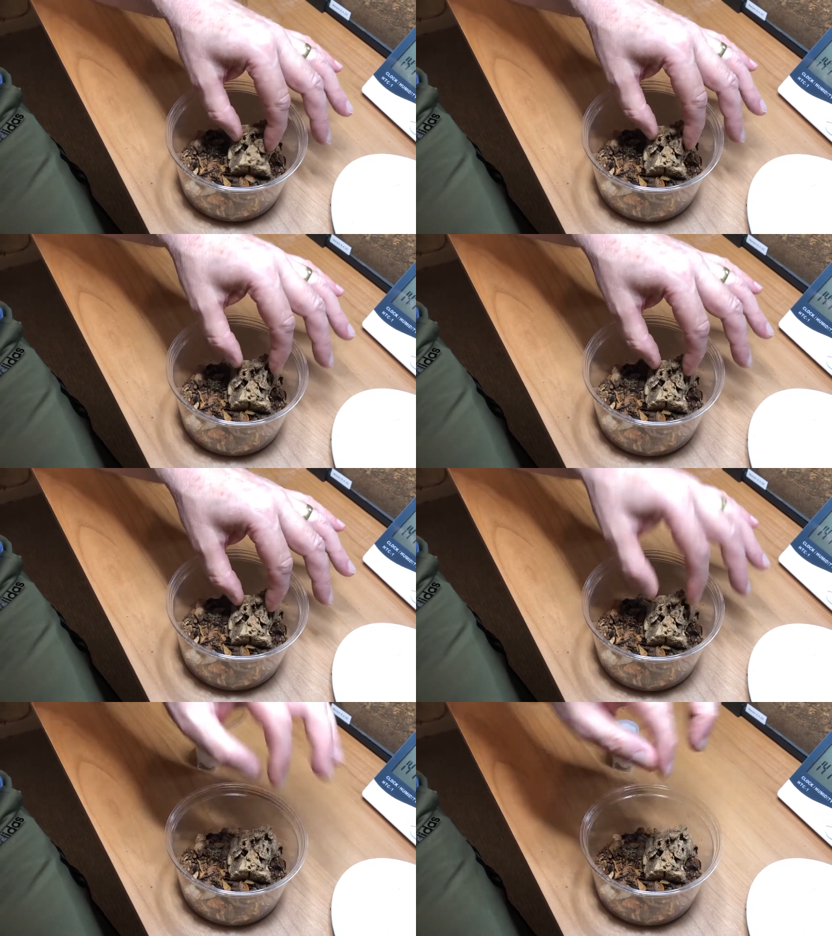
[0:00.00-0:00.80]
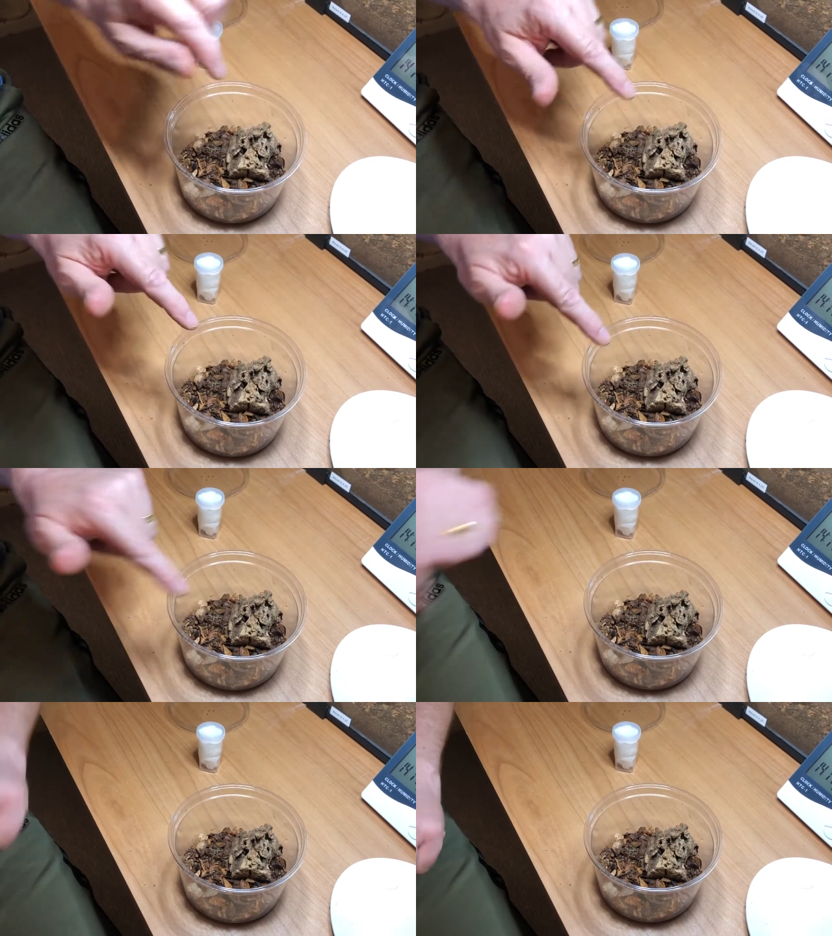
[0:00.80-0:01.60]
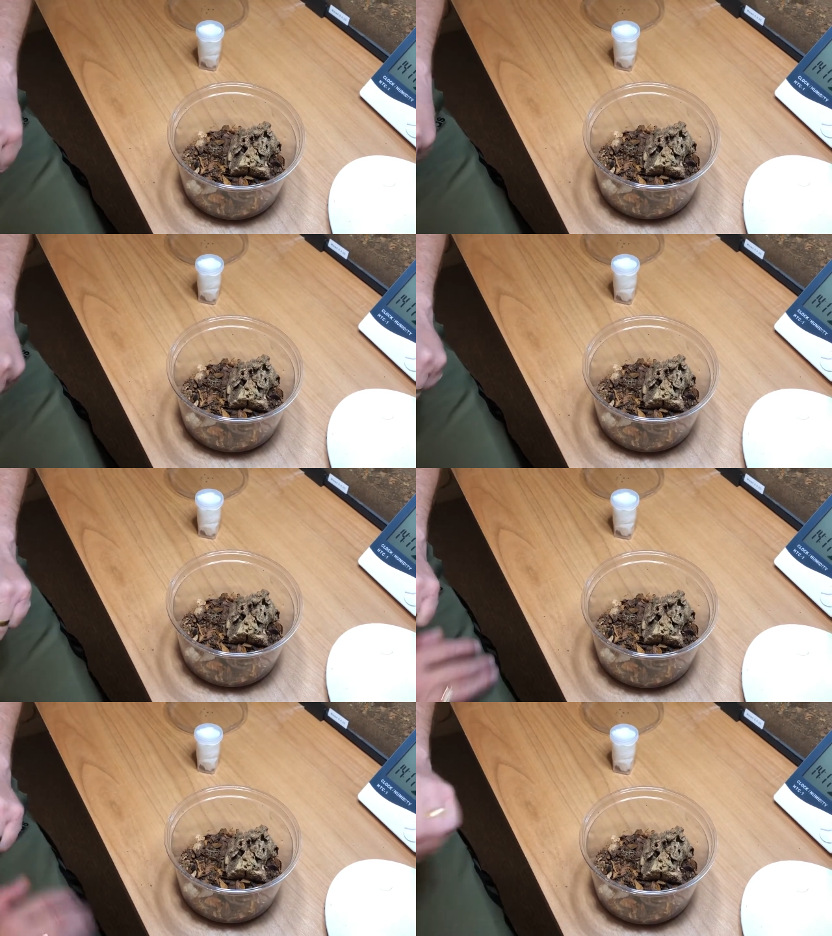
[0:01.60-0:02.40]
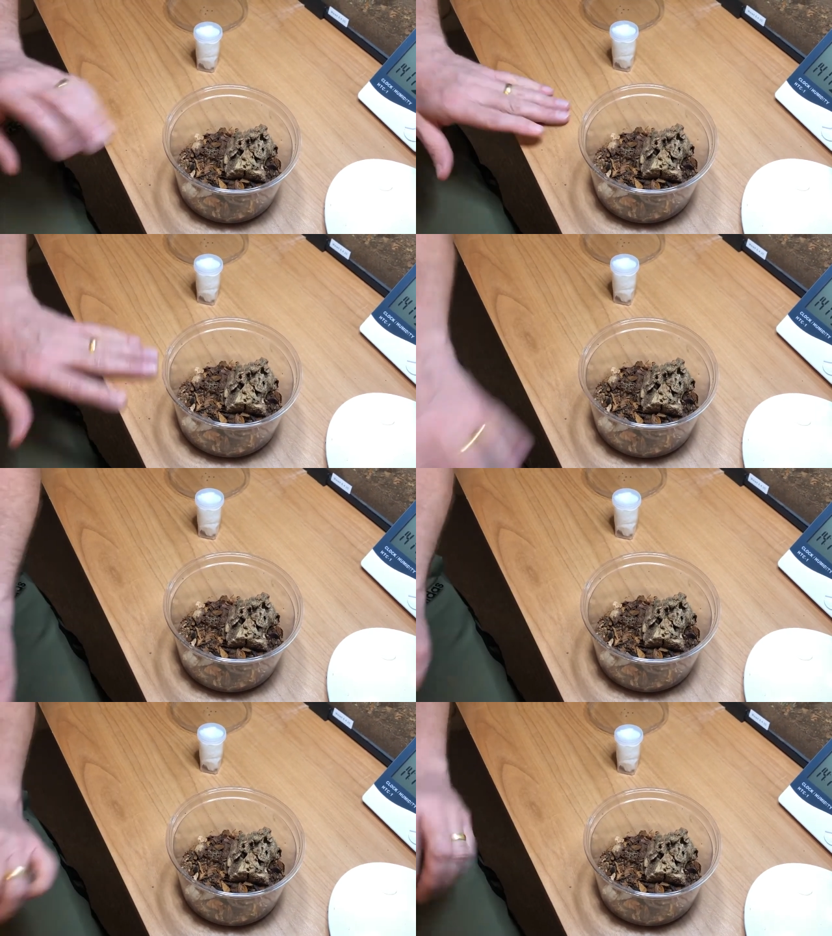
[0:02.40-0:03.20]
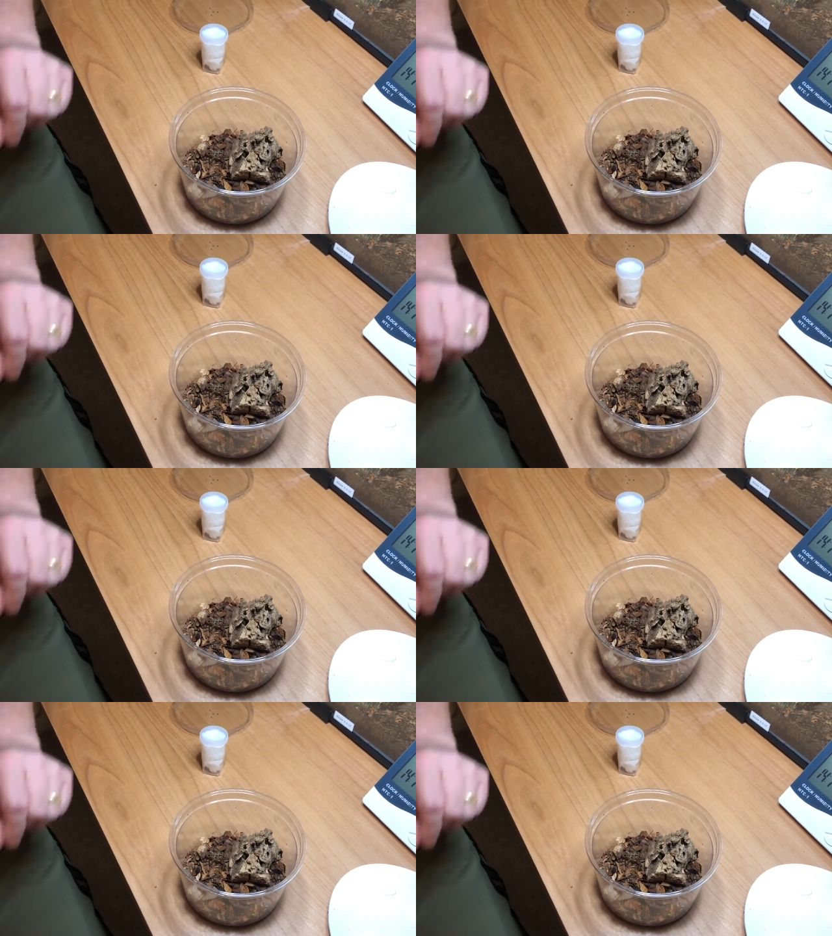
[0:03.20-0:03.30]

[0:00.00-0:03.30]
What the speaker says: No face is visible, so there are no lips to read.